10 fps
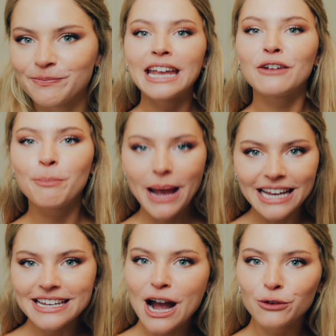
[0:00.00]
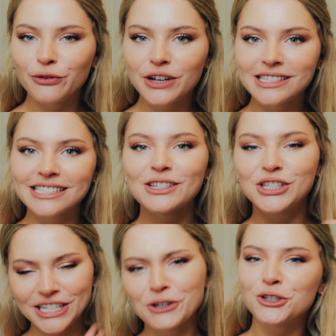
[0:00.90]
And if packing the outfits
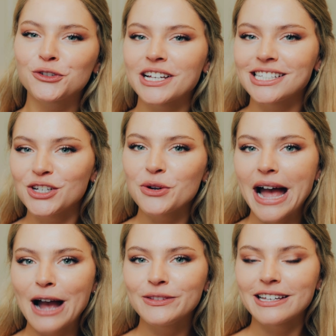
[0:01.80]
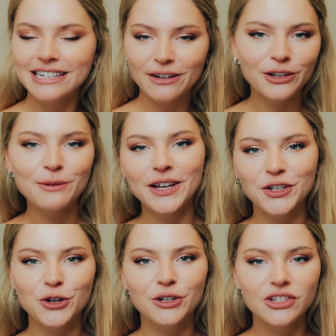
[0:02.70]
still stresses you out, then definitely make
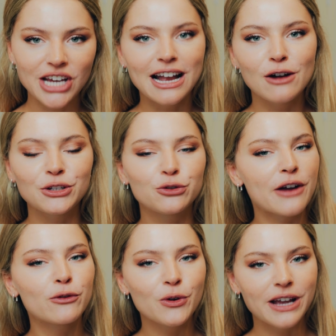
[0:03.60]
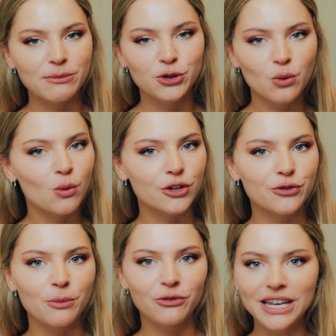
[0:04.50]
sure to check out the travel capsule
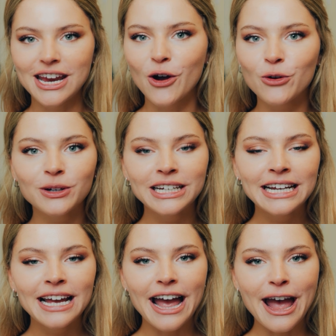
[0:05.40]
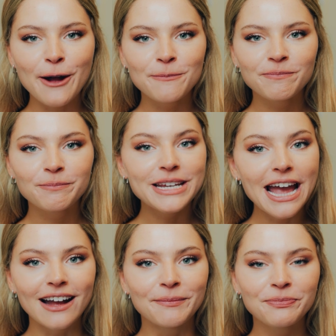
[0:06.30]
wardrobe video. But
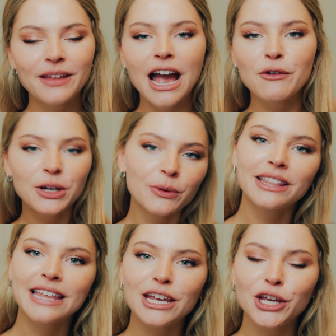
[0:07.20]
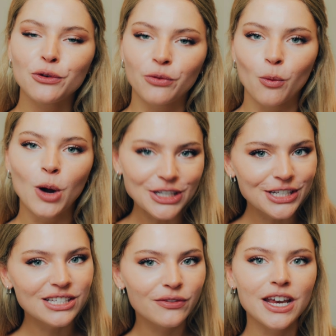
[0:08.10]
yeah, I really want to thank you for watching
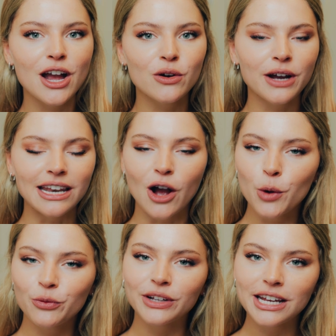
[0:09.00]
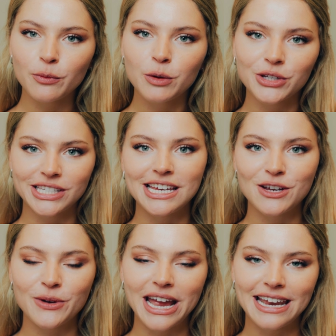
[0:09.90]
this video and hopefully we will see
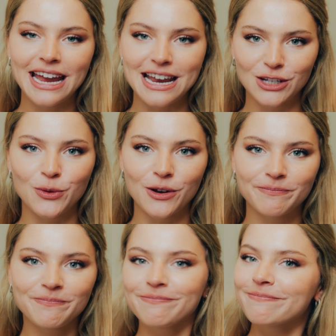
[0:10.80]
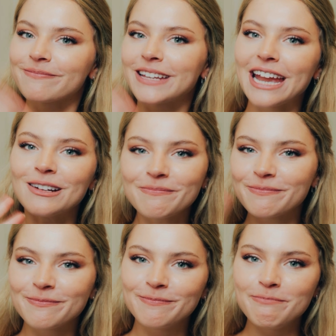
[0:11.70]
you at a next one. Okay,
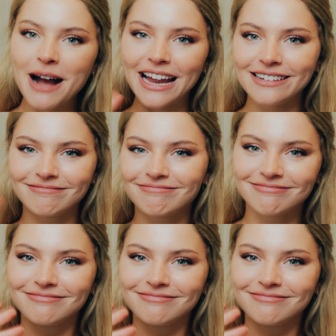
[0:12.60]
bye!